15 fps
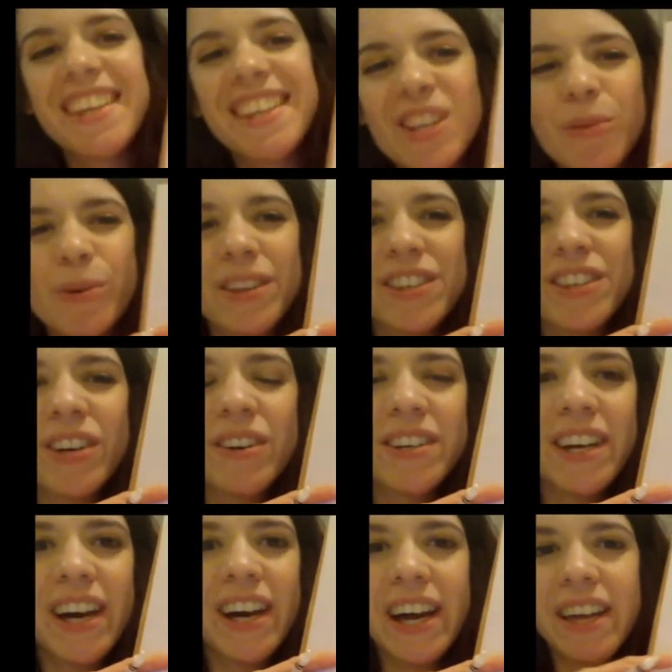so once you're
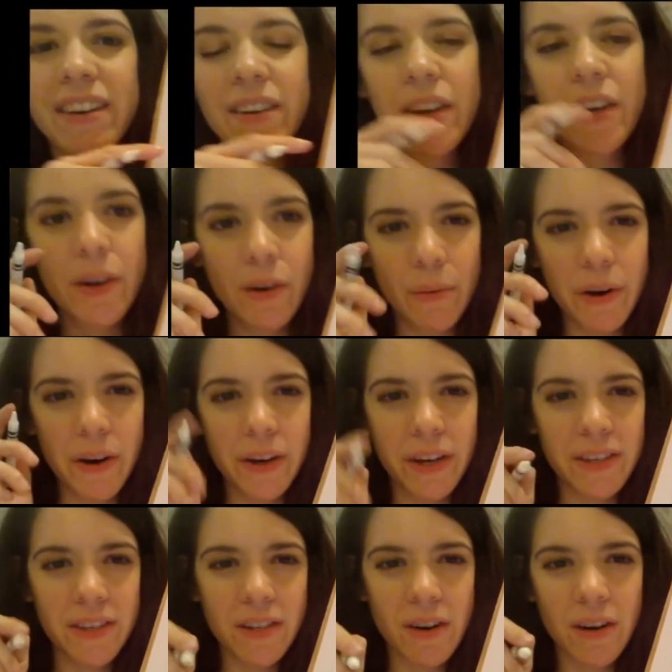done, we're going
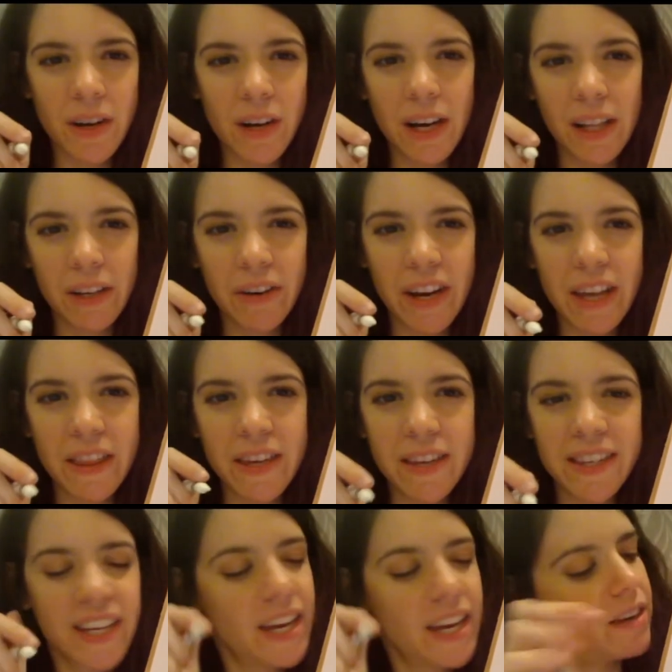to start coloring
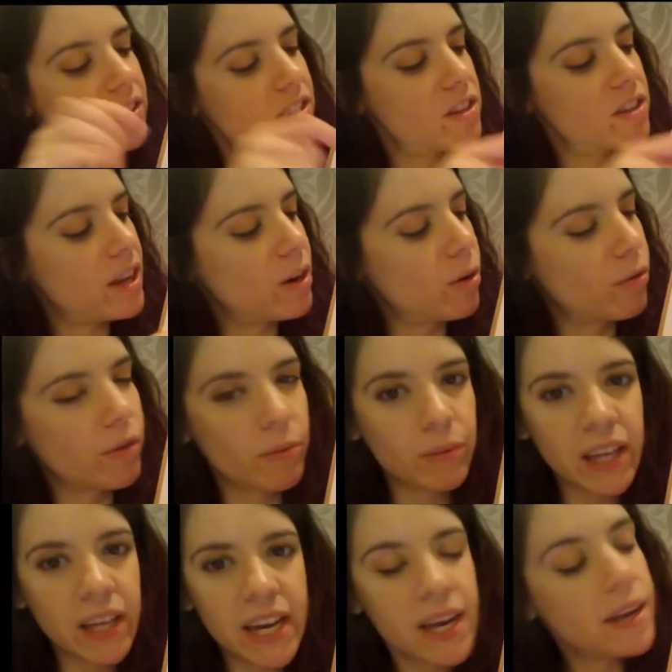these in. So they go
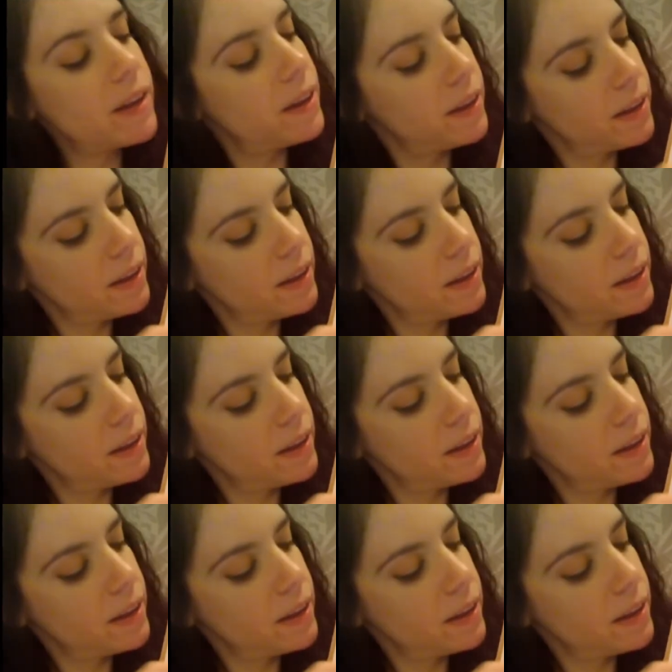from light